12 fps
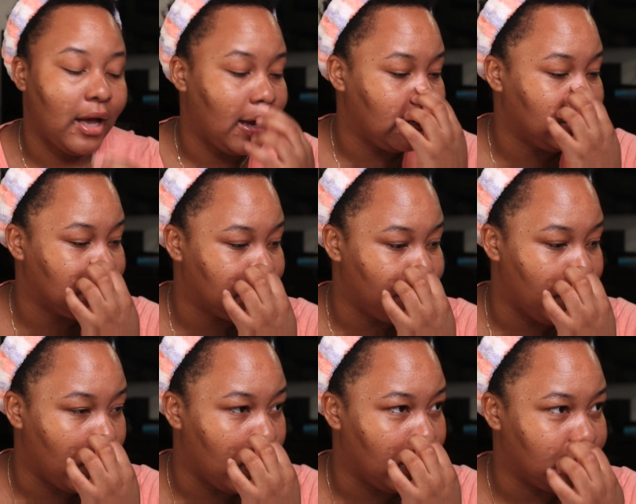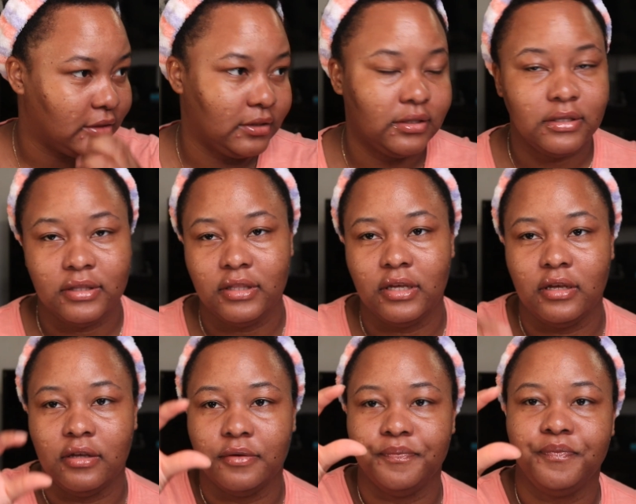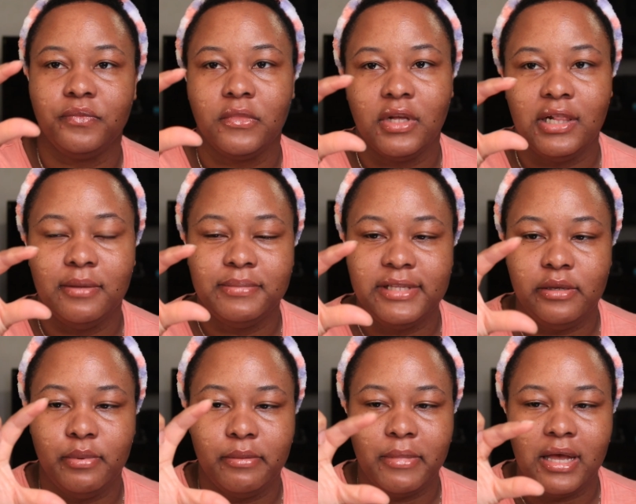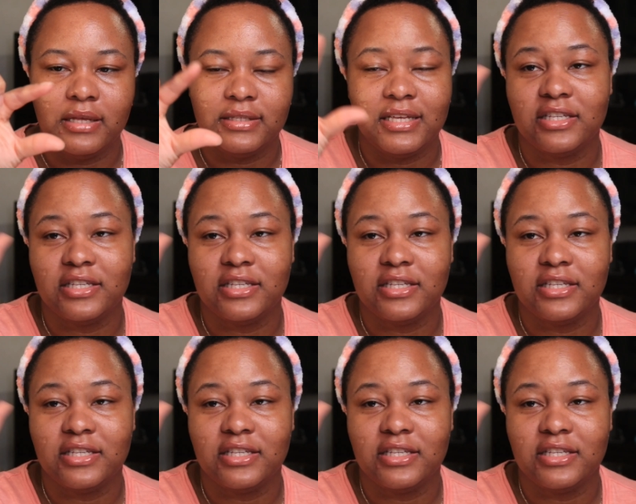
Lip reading: I just bought the lip sleeping mask.